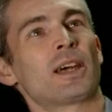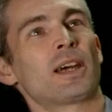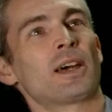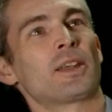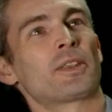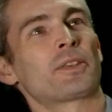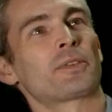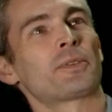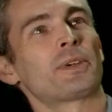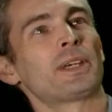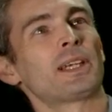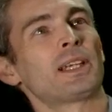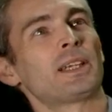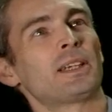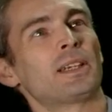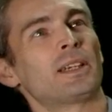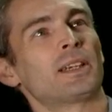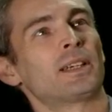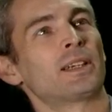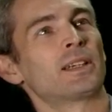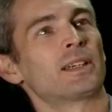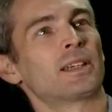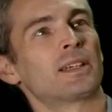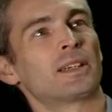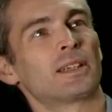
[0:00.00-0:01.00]
3
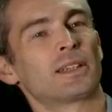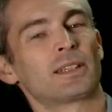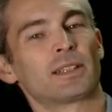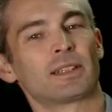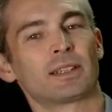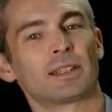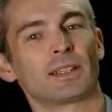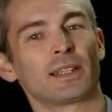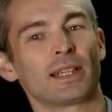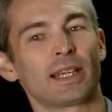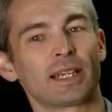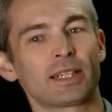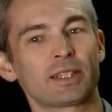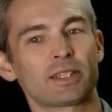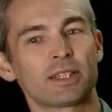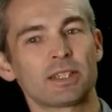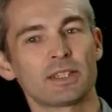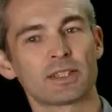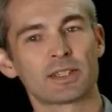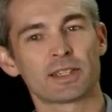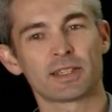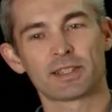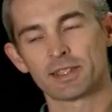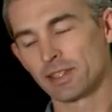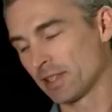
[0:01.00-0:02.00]
lectures
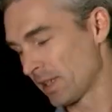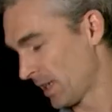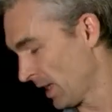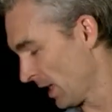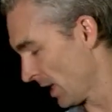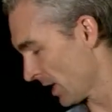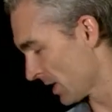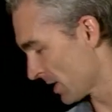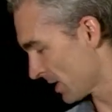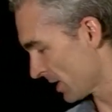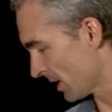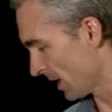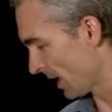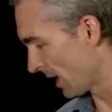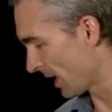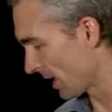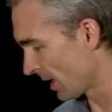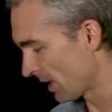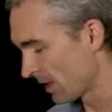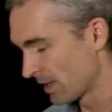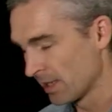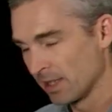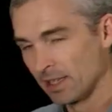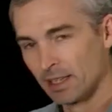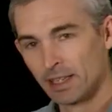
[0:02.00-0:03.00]
just to get us
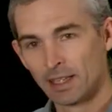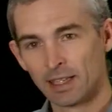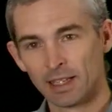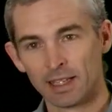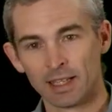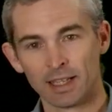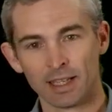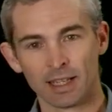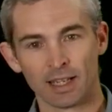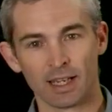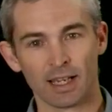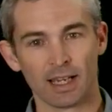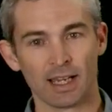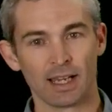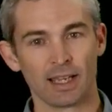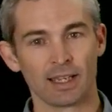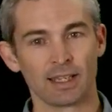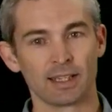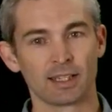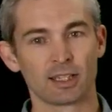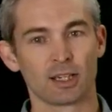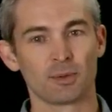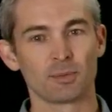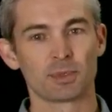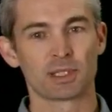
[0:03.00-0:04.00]
started in
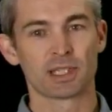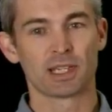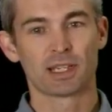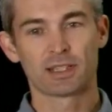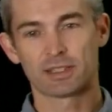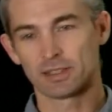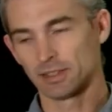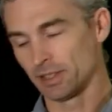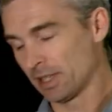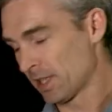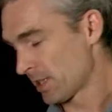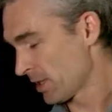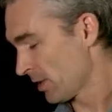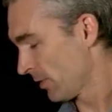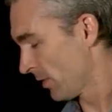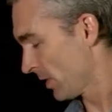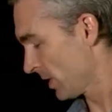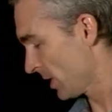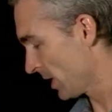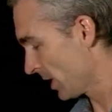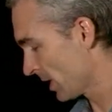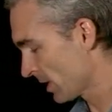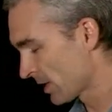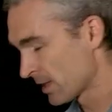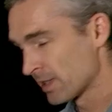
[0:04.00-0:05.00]
computational
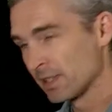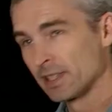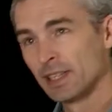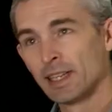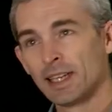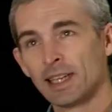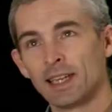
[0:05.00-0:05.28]
astrophysics.